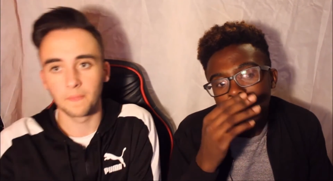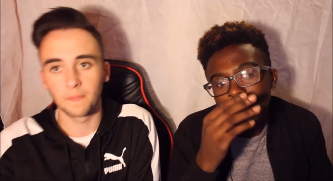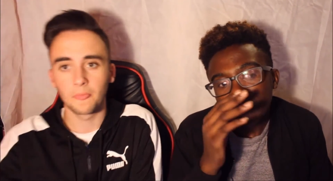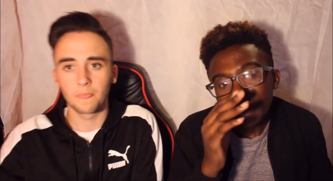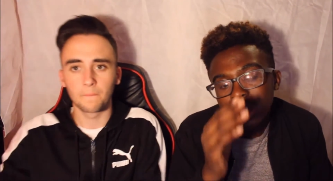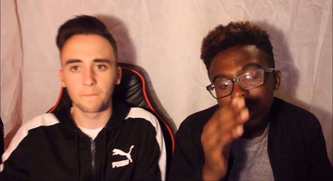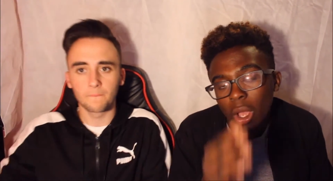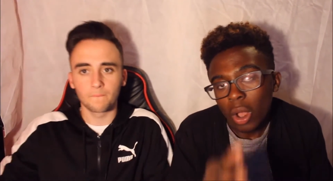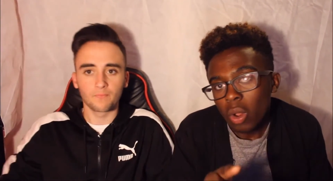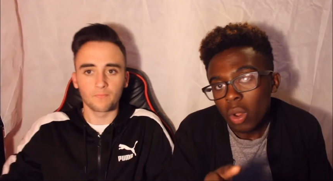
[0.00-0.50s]

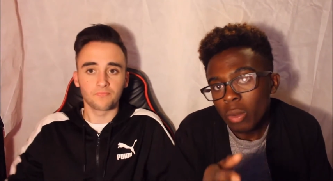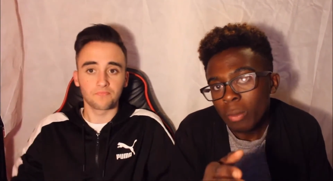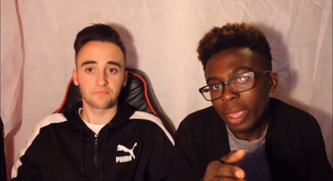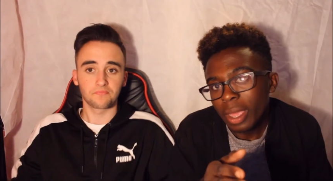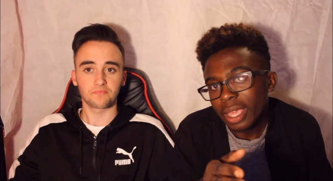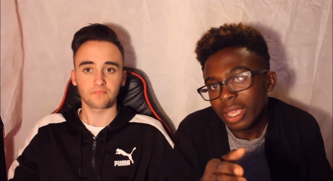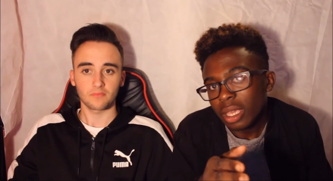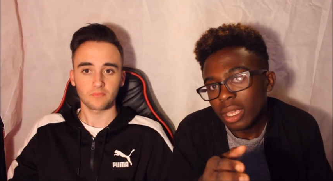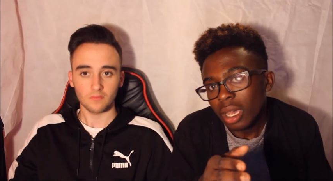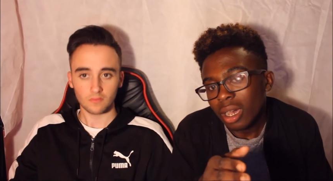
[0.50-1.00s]
Speaker 1: Be the
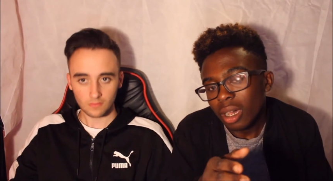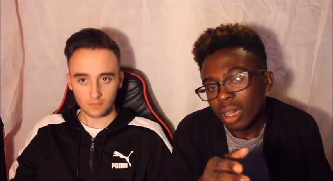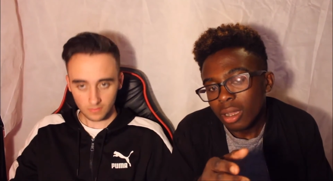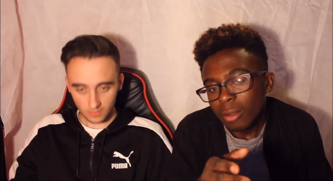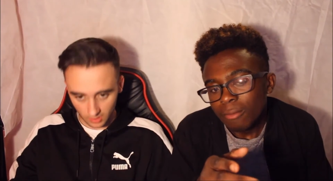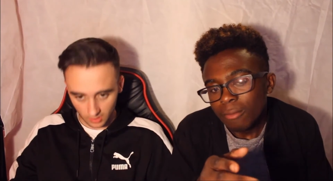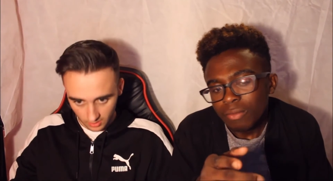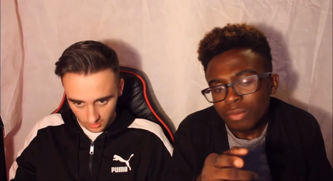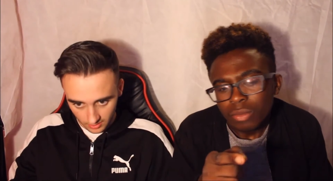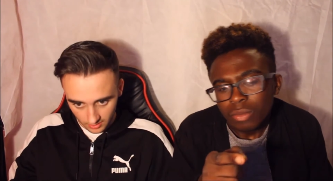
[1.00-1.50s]
homemaker.
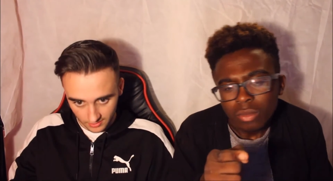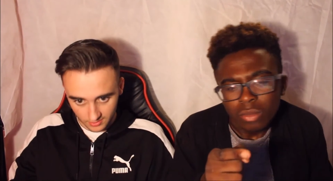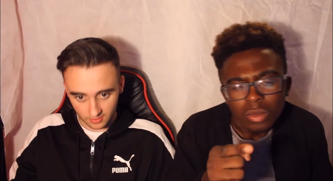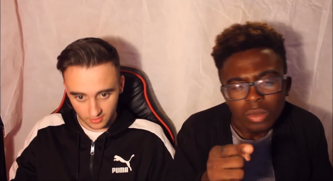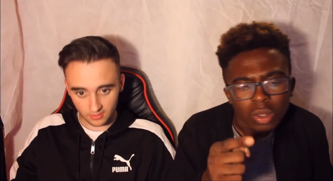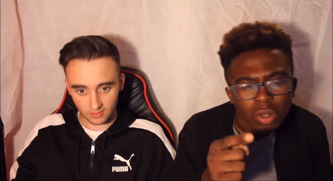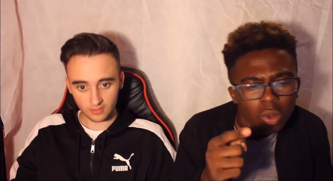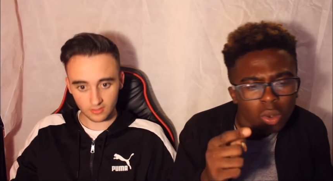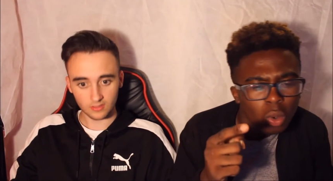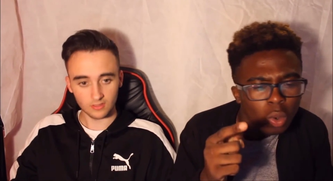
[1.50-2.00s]

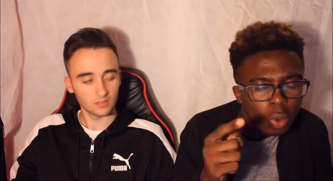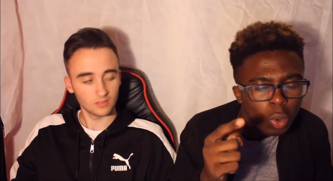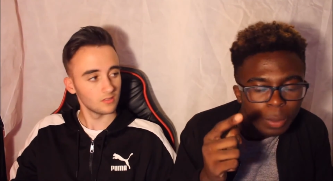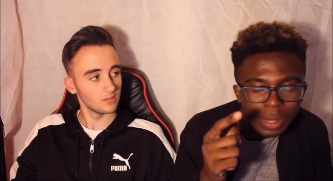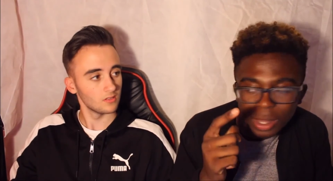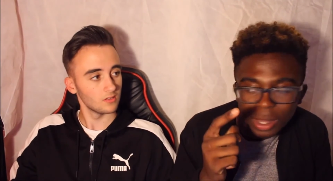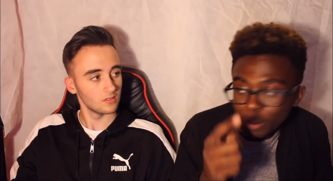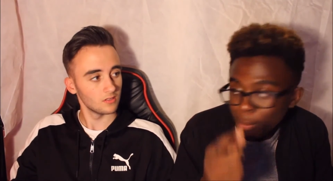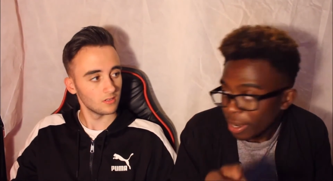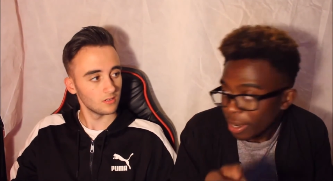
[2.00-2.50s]
Yes. Or
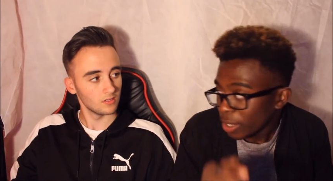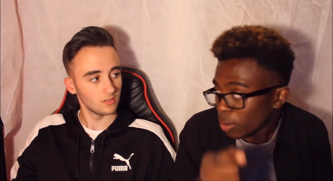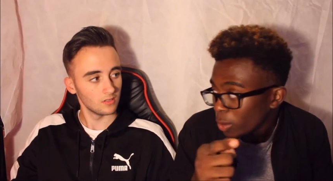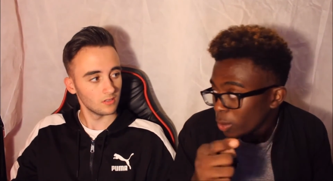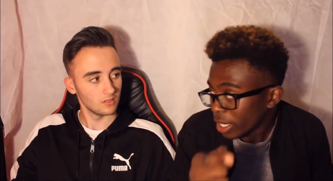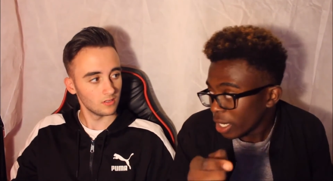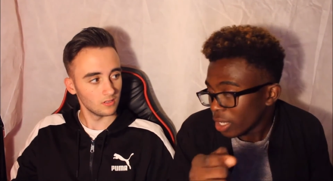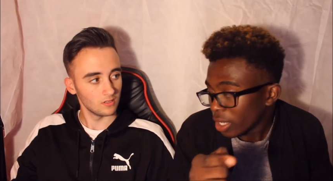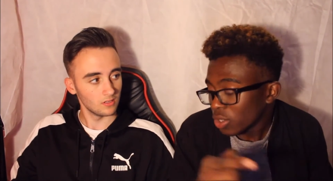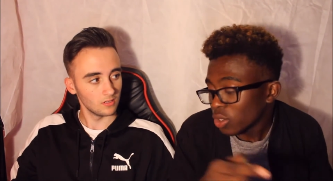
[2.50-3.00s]
be the
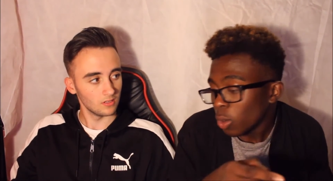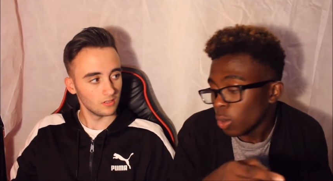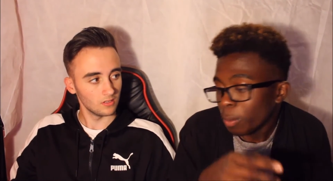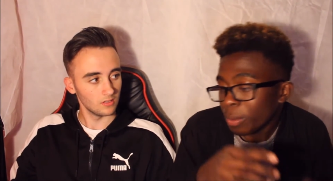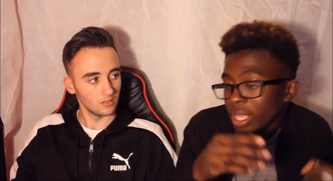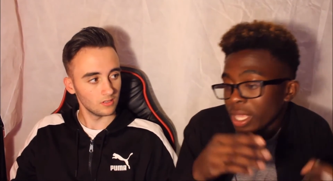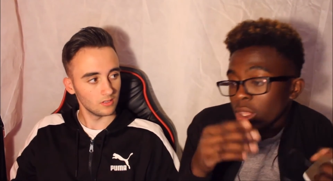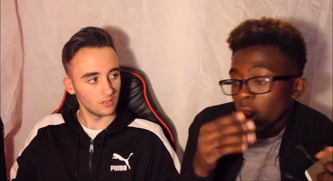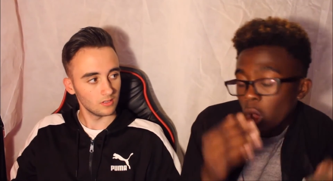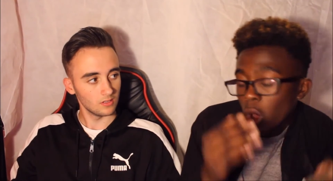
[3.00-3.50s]
breadwinner. So
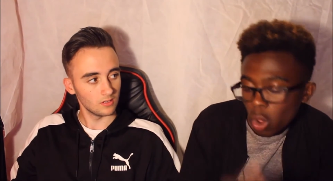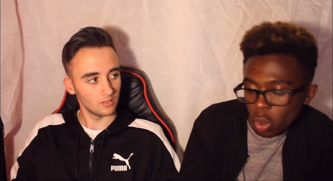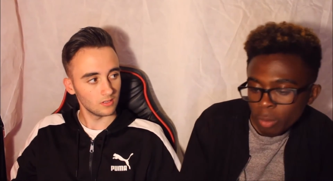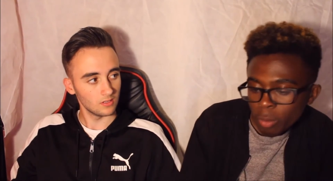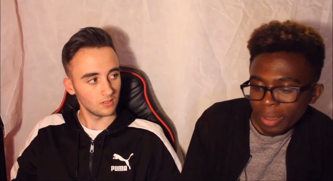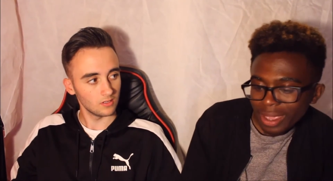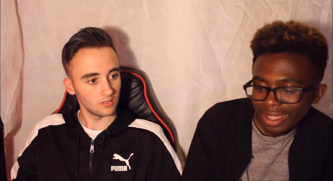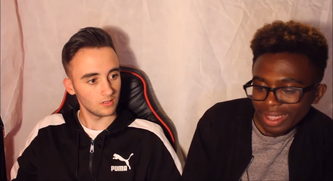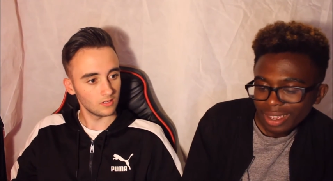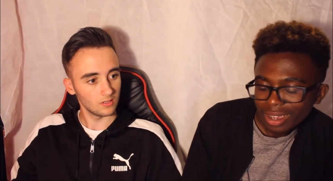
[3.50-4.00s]
being the
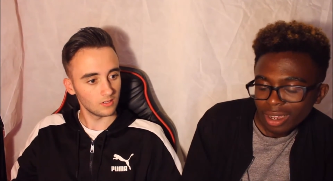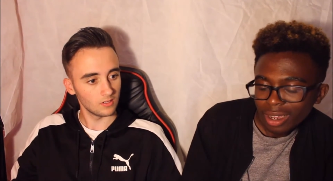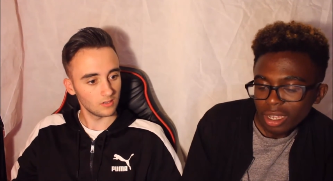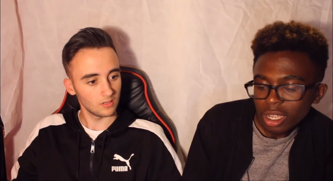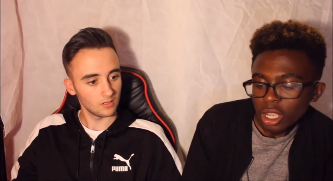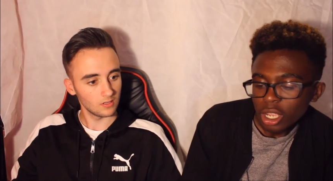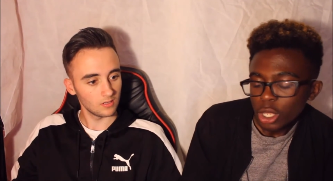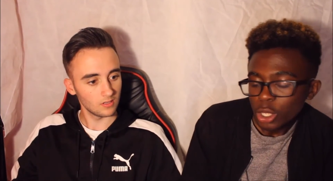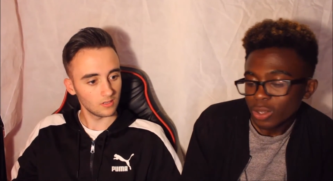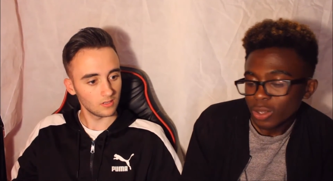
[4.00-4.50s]
homemaker,
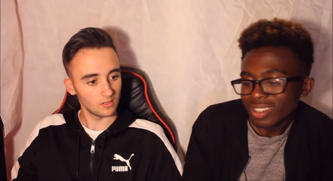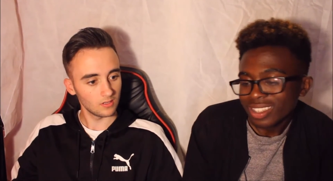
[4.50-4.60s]
you're